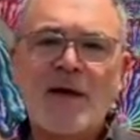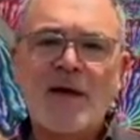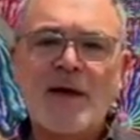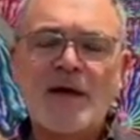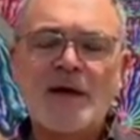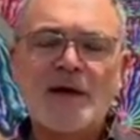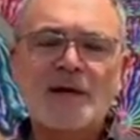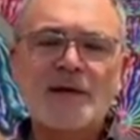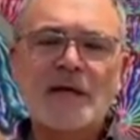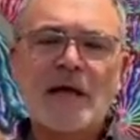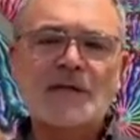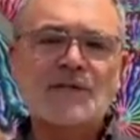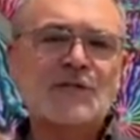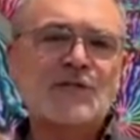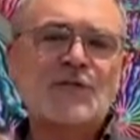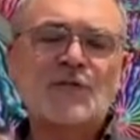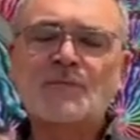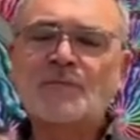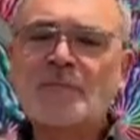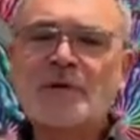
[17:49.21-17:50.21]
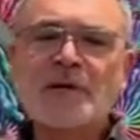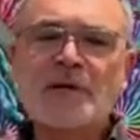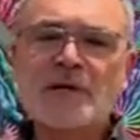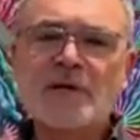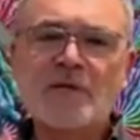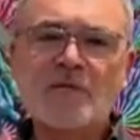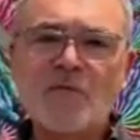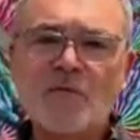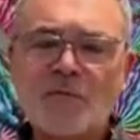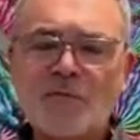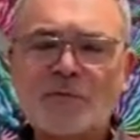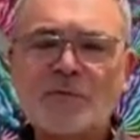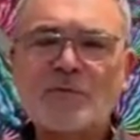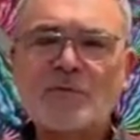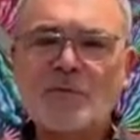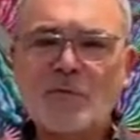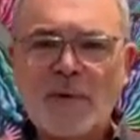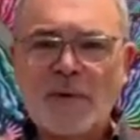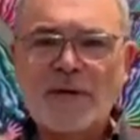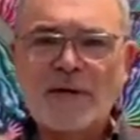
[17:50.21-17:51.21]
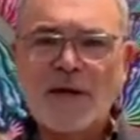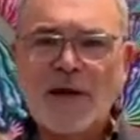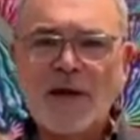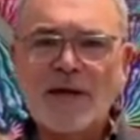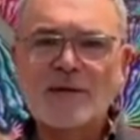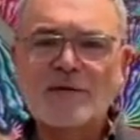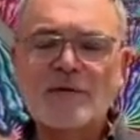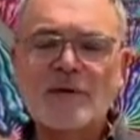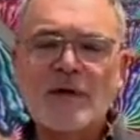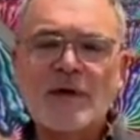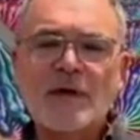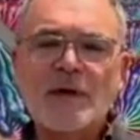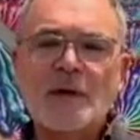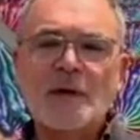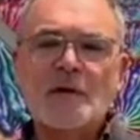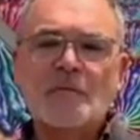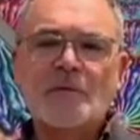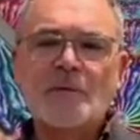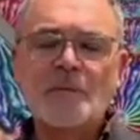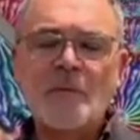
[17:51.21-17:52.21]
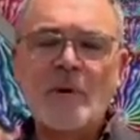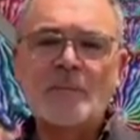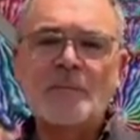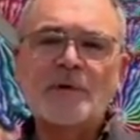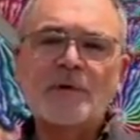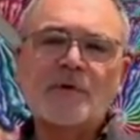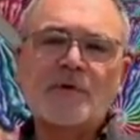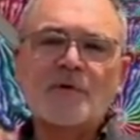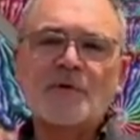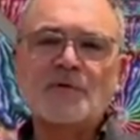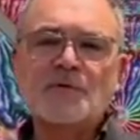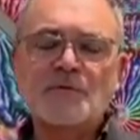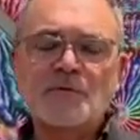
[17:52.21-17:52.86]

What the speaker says: and that should be through the weekend. Remember to go to